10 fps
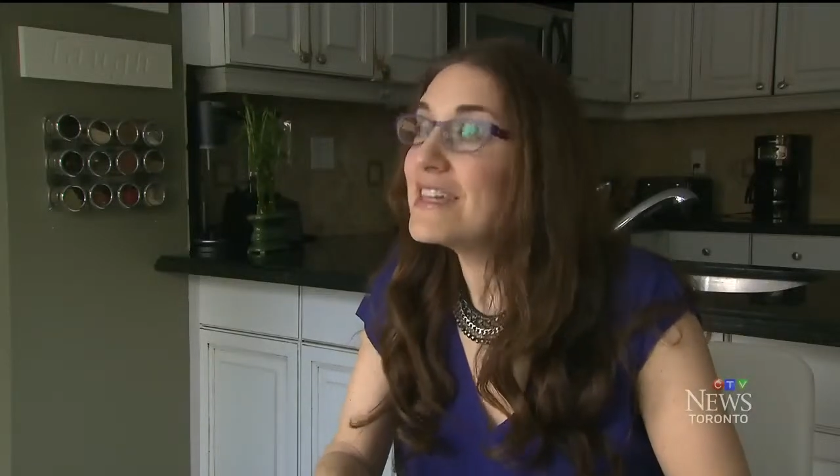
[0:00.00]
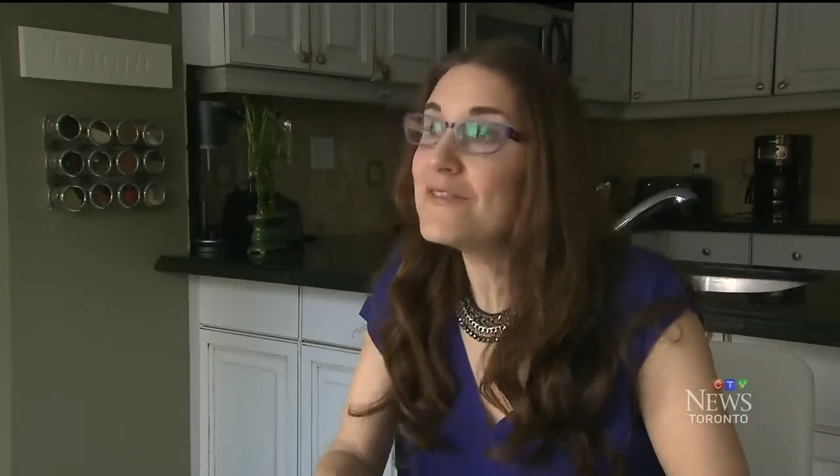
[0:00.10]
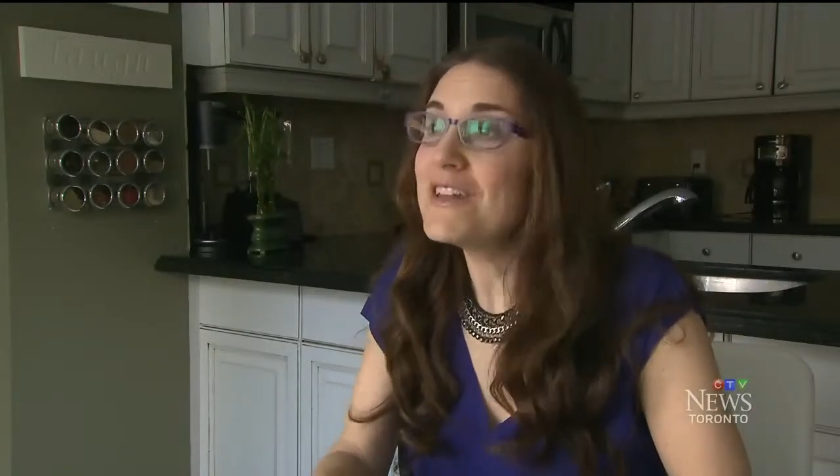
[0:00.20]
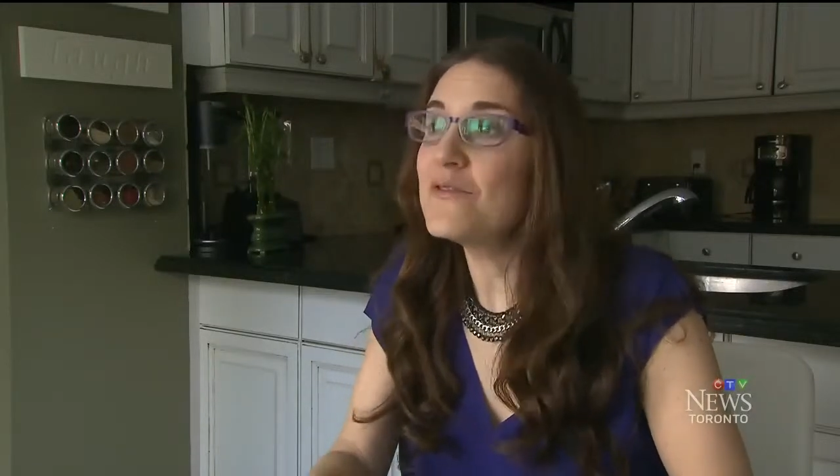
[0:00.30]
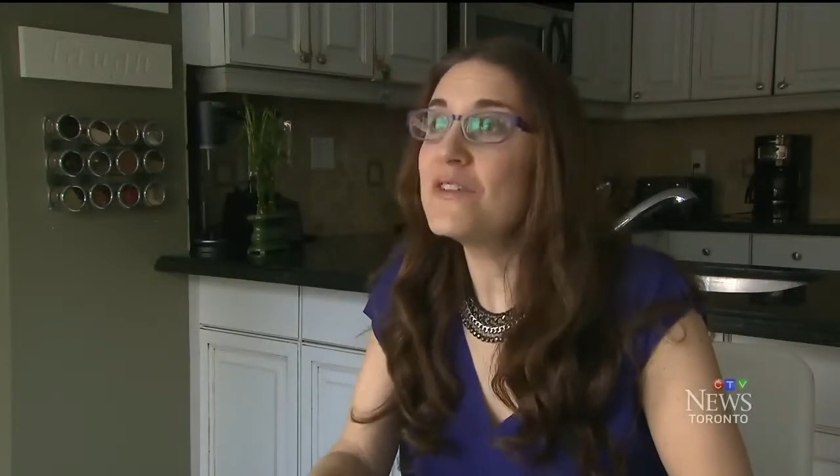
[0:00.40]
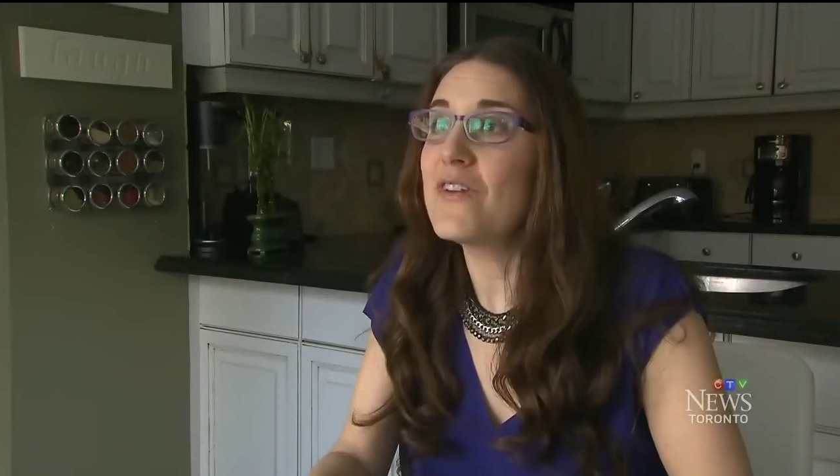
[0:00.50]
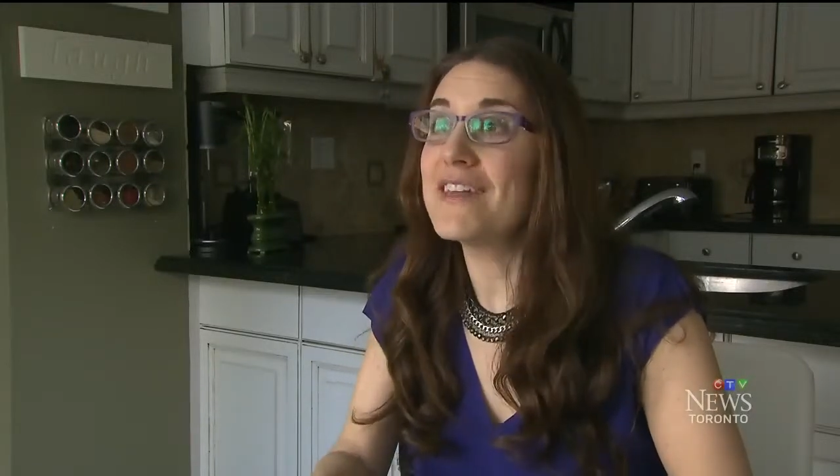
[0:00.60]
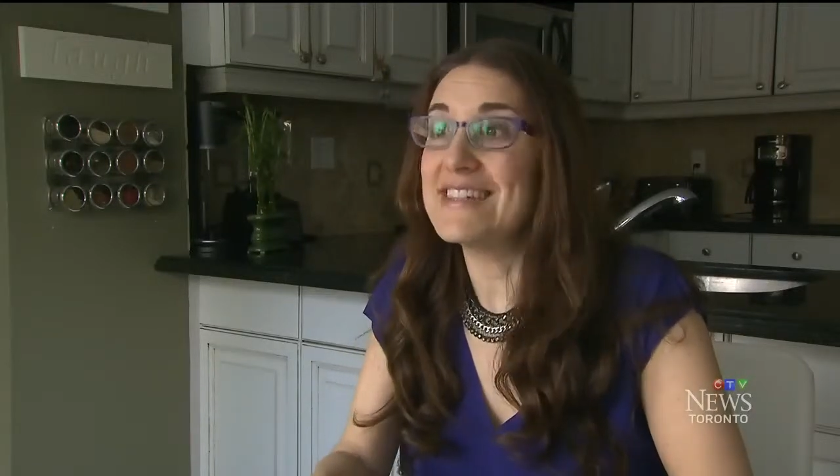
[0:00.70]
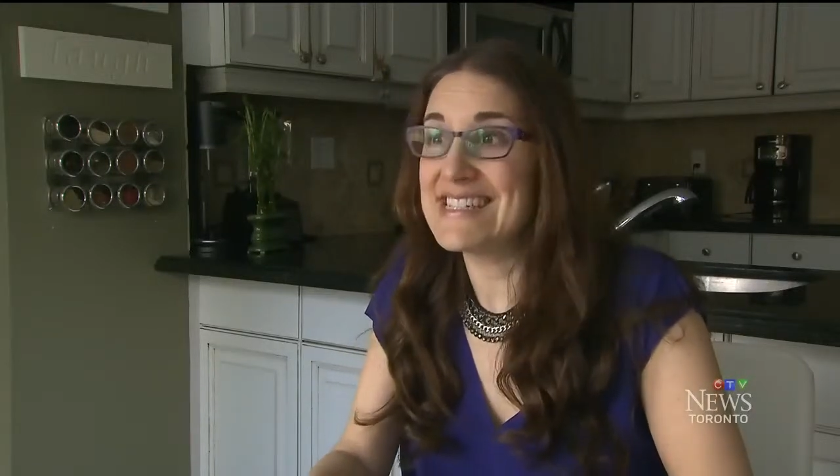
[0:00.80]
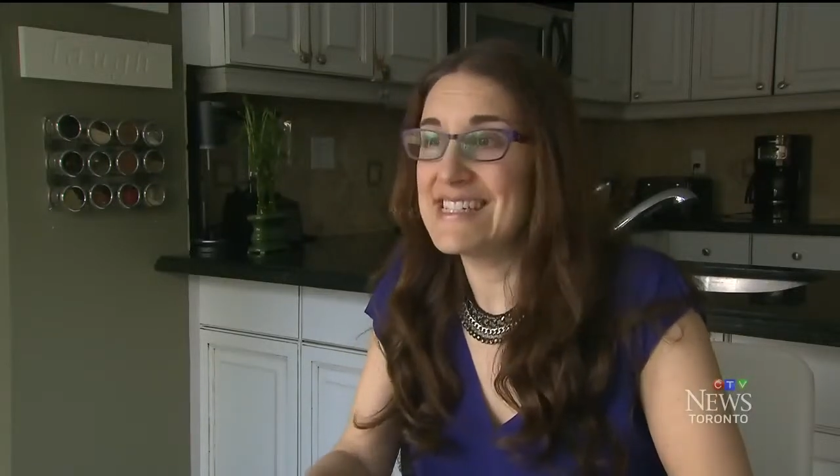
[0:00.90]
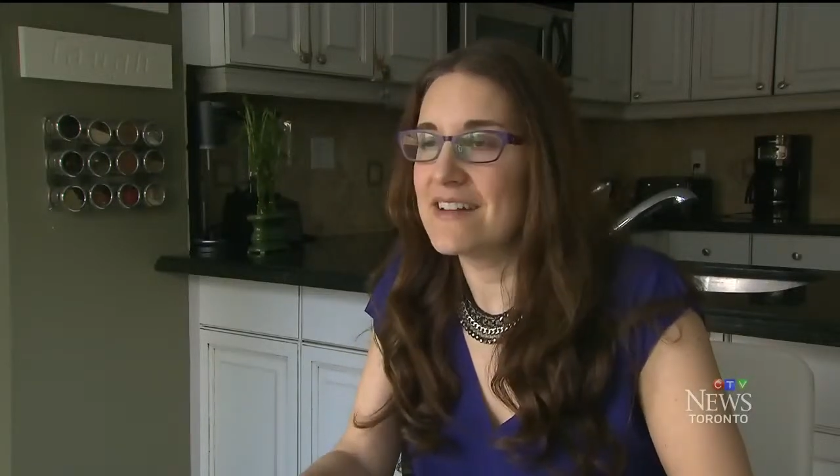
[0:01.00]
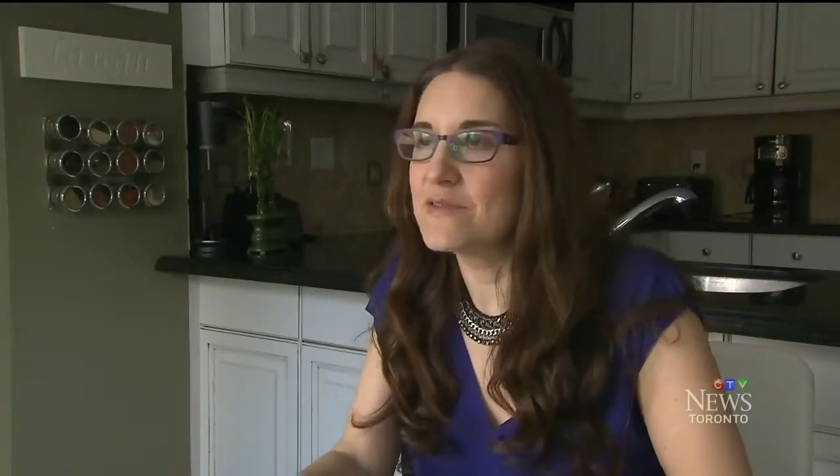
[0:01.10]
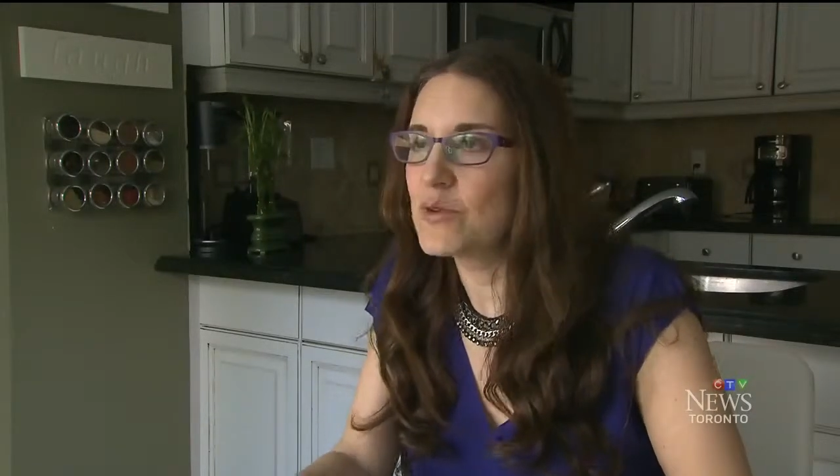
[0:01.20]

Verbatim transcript: Even if we find this does